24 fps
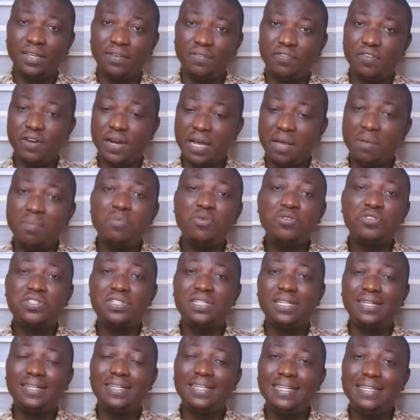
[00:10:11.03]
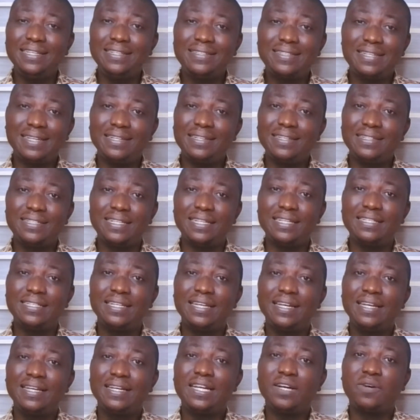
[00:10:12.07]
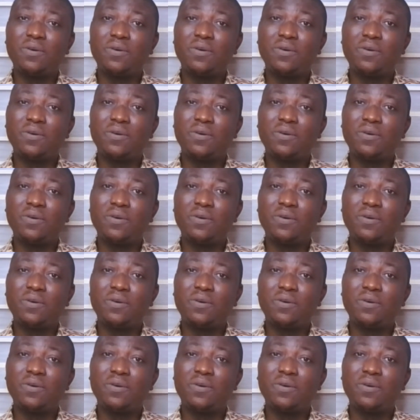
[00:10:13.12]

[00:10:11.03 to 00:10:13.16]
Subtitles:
If we are emotionally intelligent,